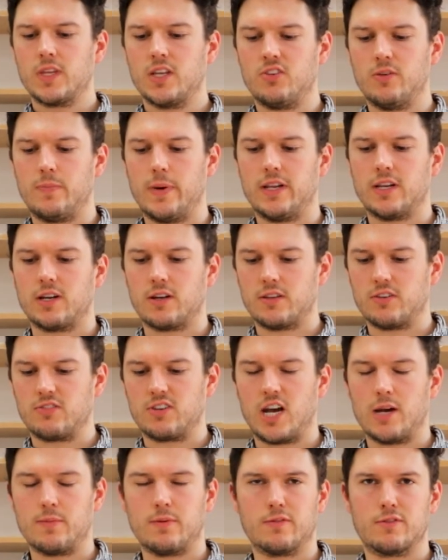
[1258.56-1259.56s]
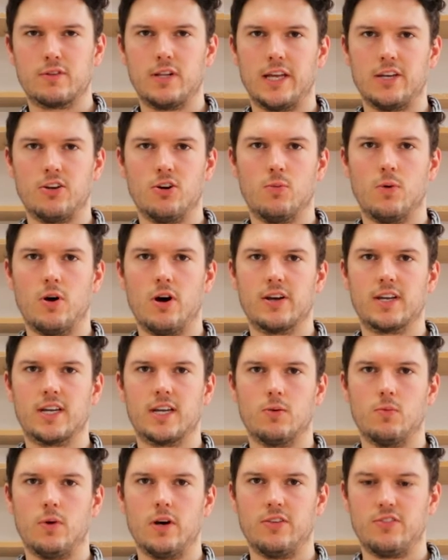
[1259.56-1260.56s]
Depending on the type of clay you're
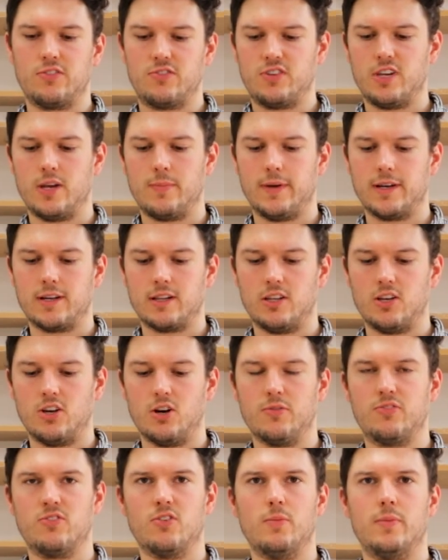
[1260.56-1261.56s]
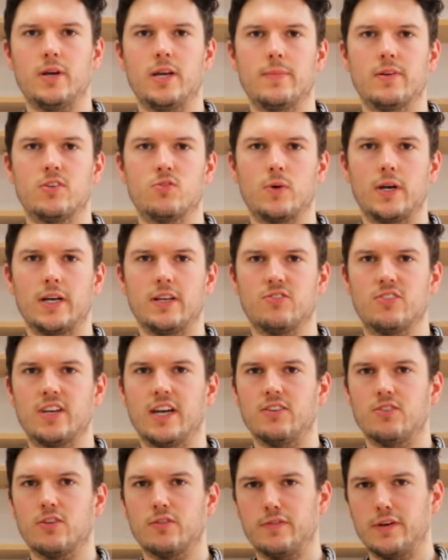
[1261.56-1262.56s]
working with, typically it'll be between
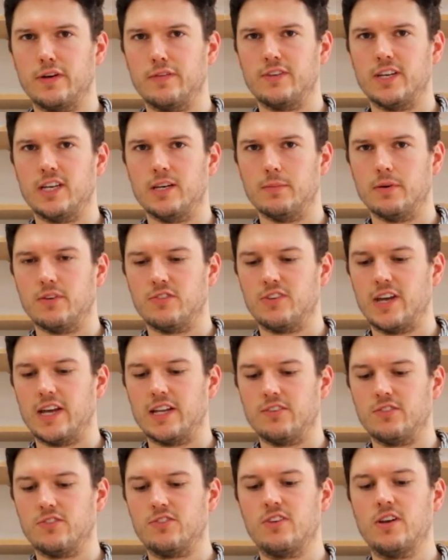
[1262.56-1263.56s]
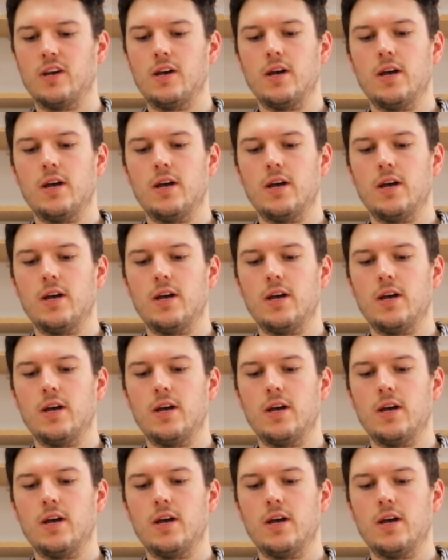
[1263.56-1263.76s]
10 to 15%.